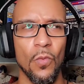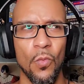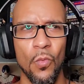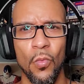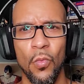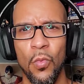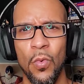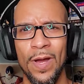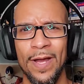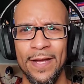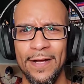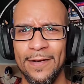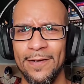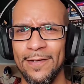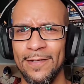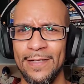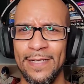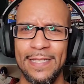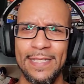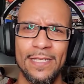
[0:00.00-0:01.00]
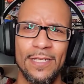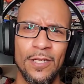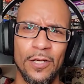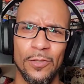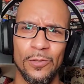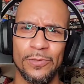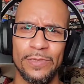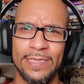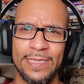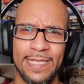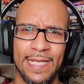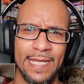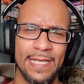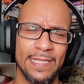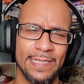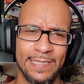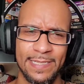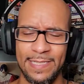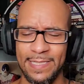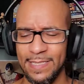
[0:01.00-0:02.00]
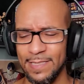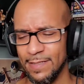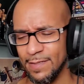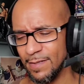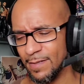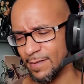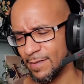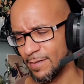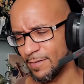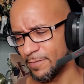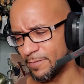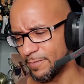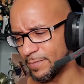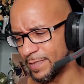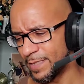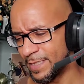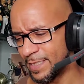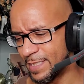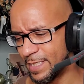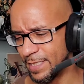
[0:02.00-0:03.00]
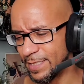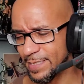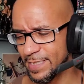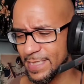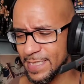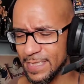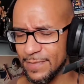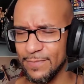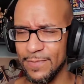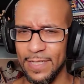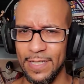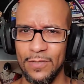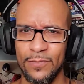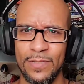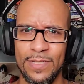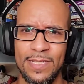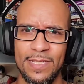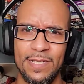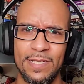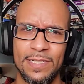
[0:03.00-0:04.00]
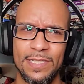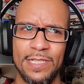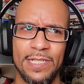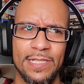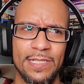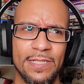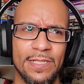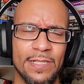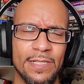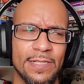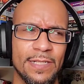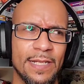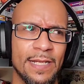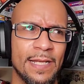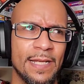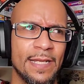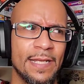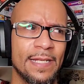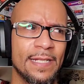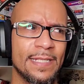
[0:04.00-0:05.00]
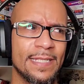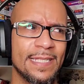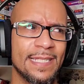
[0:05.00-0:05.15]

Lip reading: where he goes next. It does seem like with Sanjay Dutt and